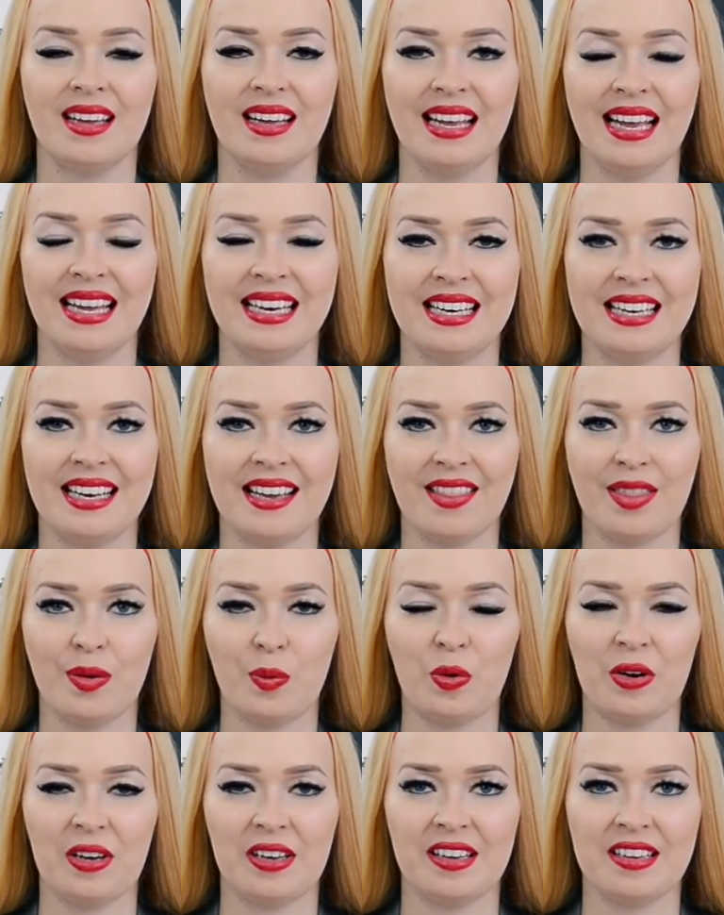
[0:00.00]
And another
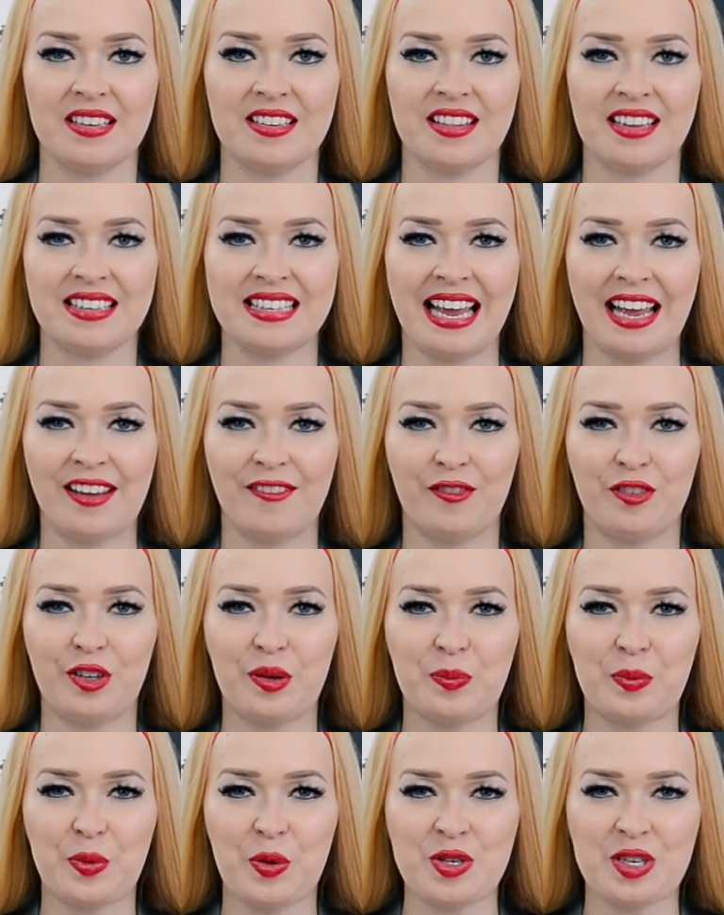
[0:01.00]
word that every
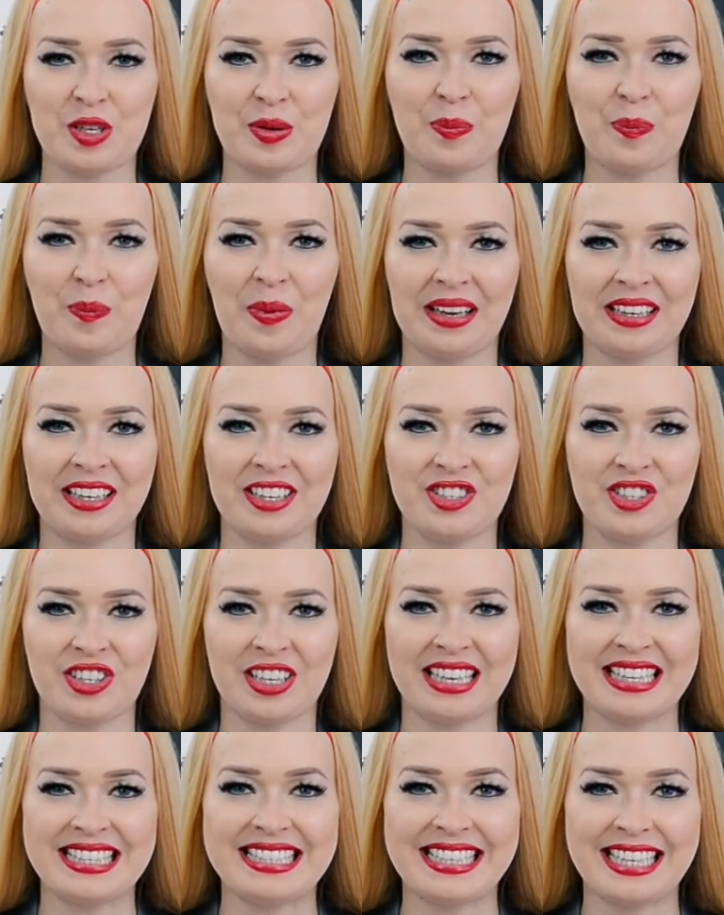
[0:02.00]
project
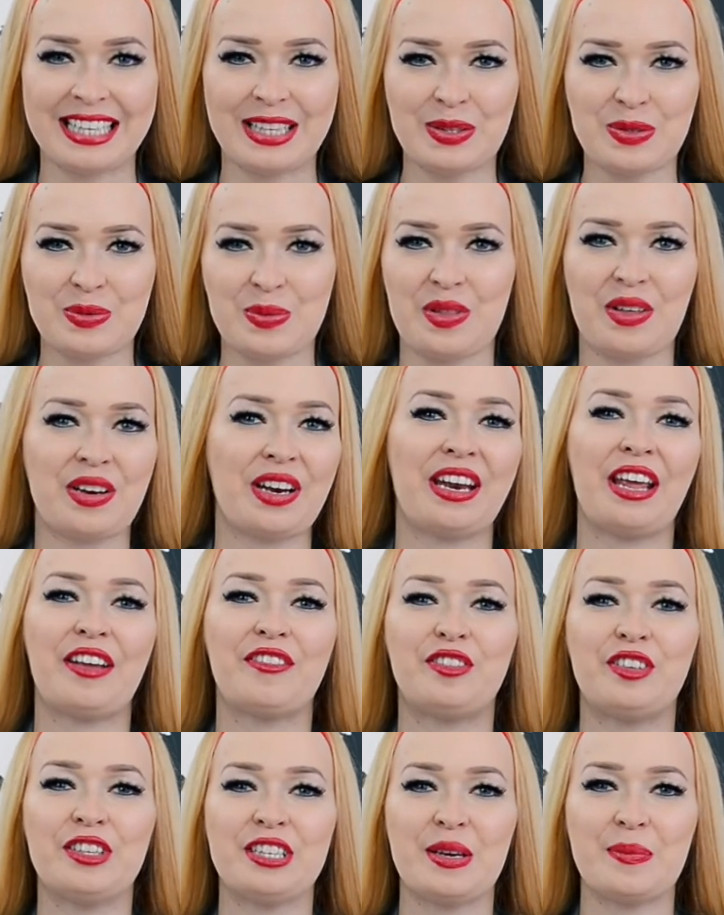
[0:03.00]
manager deals with on an
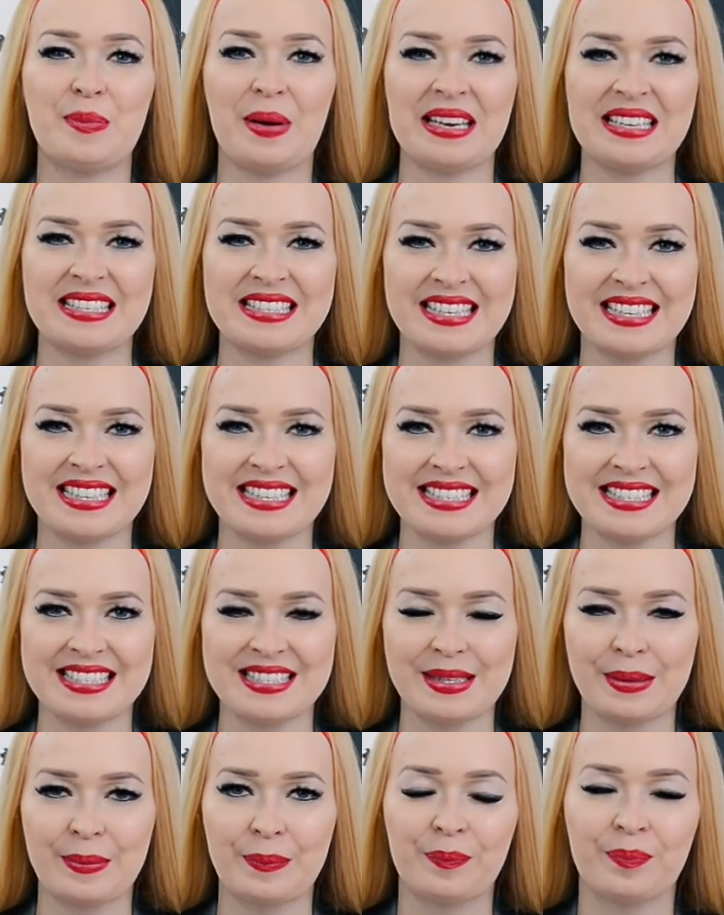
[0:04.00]
everyday basis.